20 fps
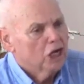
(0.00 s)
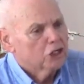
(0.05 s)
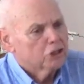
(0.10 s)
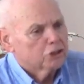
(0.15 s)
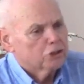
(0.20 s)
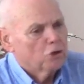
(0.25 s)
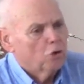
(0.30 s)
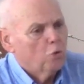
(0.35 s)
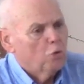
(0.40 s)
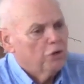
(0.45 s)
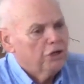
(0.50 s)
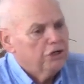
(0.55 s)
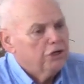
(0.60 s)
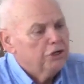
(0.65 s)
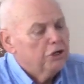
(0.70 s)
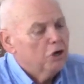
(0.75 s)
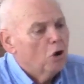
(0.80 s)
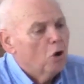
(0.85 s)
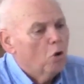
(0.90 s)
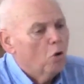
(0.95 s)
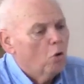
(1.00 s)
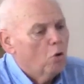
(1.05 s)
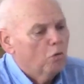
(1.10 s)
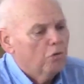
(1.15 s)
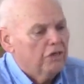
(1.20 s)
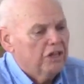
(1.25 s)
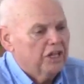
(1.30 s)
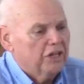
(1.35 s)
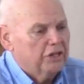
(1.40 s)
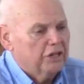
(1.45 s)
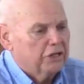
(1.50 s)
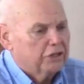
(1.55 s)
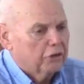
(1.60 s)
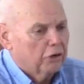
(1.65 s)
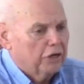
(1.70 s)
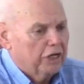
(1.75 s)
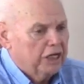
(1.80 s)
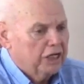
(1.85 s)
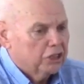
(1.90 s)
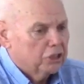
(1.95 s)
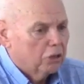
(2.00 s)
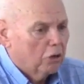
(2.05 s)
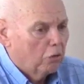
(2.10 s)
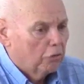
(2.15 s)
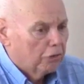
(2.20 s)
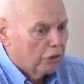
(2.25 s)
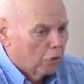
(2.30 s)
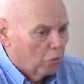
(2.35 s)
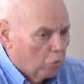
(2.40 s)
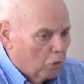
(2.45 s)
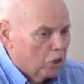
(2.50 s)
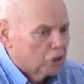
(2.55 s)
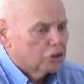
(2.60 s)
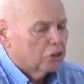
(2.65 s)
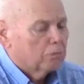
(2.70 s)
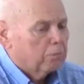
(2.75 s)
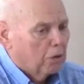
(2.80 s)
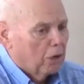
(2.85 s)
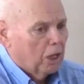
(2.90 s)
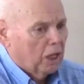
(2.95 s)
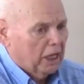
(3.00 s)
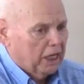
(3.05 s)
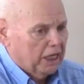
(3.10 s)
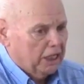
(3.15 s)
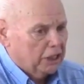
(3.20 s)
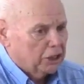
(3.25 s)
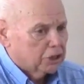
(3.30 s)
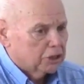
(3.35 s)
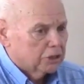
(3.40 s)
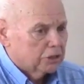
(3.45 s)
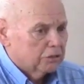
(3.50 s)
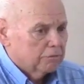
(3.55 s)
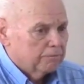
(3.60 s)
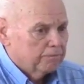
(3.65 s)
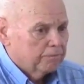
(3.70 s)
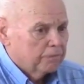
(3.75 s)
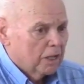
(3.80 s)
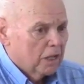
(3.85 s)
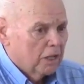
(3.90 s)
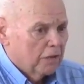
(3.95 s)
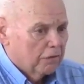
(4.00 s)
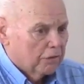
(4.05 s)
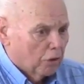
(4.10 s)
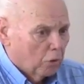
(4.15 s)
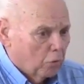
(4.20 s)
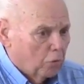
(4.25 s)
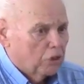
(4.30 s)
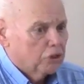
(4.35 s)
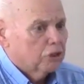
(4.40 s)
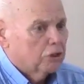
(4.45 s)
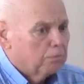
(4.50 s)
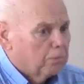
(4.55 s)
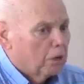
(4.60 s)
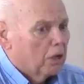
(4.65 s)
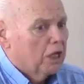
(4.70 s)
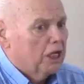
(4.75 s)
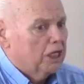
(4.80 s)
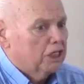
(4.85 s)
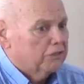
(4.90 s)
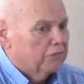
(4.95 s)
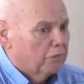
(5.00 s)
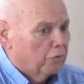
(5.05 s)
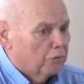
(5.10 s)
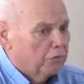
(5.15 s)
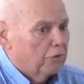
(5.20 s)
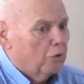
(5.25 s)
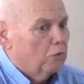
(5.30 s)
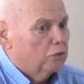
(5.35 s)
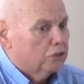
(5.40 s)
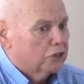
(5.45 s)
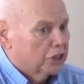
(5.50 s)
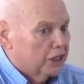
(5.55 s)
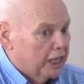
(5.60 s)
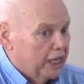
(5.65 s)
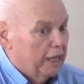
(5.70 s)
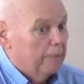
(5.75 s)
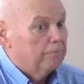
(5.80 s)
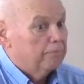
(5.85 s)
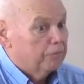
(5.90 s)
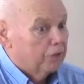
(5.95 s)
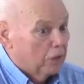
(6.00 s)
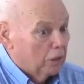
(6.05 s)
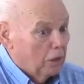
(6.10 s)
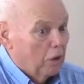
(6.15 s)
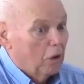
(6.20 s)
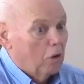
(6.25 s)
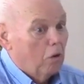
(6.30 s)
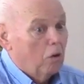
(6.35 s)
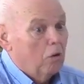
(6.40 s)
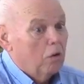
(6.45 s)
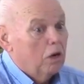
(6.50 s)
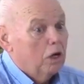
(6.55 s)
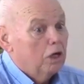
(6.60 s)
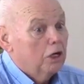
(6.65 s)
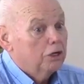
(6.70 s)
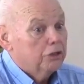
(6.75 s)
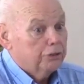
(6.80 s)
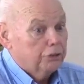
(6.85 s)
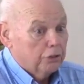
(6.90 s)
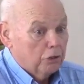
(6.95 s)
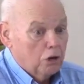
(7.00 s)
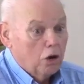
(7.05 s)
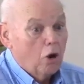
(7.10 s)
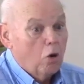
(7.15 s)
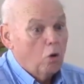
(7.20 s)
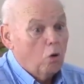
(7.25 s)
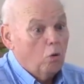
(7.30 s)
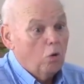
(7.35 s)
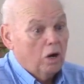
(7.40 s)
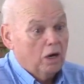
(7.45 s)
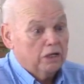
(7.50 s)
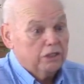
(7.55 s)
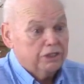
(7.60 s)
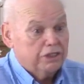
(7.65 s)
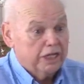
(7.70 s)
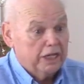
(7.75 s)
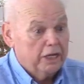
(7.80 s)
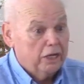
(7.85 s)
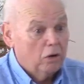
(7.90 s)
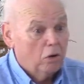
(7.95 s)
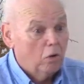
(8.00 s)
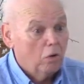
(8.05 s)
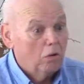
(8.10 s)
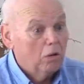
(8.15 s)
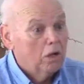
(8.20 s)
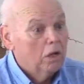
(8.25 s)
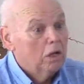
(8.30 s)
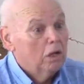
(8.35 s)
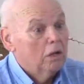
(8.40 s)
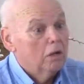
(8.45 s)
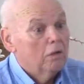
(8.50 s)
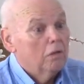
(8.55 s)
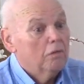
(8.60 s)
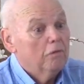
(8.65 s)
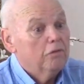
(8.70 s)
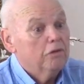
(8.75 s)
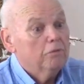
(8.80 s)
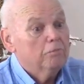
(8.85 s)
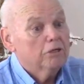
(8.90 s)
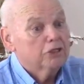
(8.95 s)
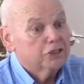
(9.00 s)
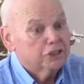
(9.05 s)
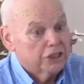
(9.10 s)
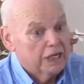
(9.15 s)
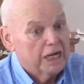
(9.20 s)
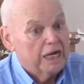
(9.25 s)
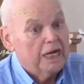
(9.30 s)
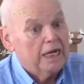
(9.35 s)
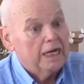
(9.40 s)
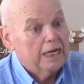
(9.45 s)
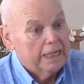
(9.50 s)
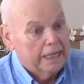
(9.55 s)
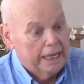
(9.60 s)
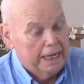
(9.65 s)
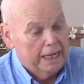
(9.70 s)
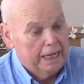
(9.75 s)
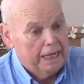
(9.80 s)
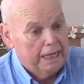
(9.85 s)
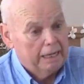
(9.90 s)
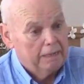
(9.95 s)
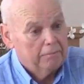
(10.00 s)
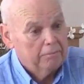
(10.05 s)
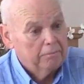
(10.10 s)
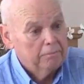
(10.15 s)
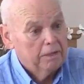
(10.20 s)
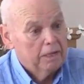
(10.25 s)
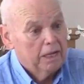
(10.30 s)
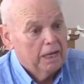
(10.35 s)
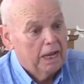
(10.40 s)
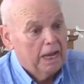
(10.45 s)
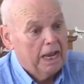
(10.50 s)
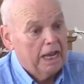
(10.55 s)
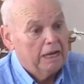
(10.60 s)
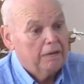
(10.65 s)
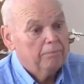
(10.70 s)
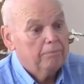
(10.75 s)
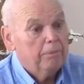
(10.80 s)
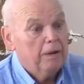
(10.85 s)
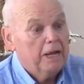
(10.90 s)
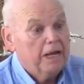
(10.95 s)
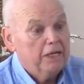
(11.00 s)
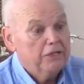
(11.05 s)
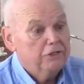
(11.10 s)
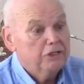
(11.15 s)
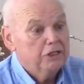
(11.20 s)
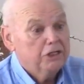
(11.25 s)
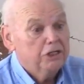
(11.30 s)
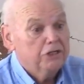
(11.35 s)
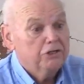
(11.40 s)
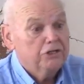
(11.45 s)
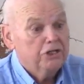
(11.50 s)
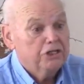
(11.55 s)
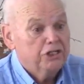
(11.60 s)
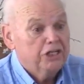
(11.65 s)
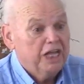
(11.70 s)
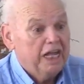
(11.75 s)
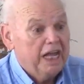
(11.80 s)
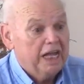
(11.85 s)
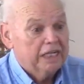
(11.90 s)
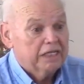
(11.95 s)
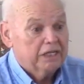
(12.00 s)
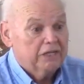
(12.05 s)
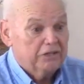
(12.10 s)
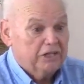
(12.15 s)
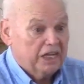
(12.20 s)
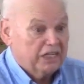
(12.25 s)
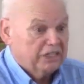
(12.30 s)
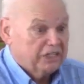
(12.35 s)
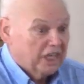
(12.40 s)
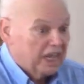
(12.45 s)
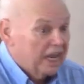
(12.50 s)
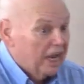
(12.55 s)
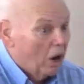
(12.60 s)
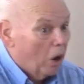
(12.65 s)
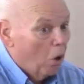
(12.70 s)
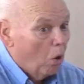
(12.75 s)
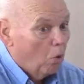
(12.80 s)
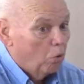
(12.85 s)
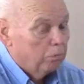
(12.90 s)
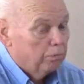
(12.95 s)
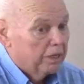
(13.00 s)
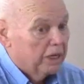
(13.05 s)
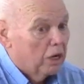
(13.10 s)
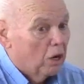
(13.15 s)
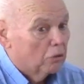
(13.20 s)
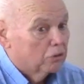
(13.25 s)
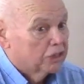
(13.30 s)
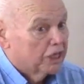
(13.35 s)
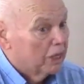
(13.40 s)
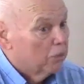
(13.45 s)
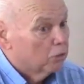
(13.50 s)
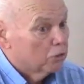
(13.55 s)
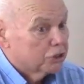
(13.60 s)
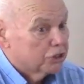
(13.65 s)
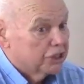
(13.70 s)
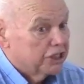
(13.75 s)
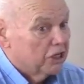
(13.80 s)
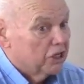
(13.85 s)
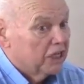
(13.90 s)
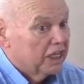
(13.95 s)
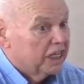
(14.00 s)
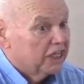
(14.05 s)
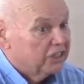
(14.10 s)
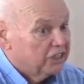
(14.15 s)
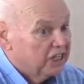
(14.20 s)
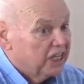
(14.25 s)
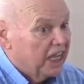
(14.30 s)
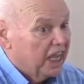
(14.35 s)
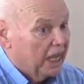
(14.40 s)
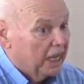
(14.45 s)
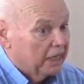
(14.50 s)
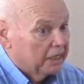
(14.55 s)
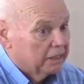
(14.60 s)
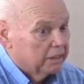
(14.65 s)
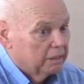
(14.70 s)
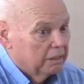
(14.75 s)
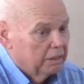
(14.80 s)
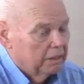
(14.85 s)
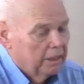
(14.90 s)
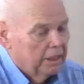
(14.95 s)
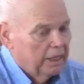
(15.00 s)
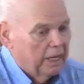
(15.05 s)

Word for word: So we know then that there is a, there was a place there was a place for those that kept the law right. to go until the Messiah came and paid the, the debt that they owed because they were still in debt.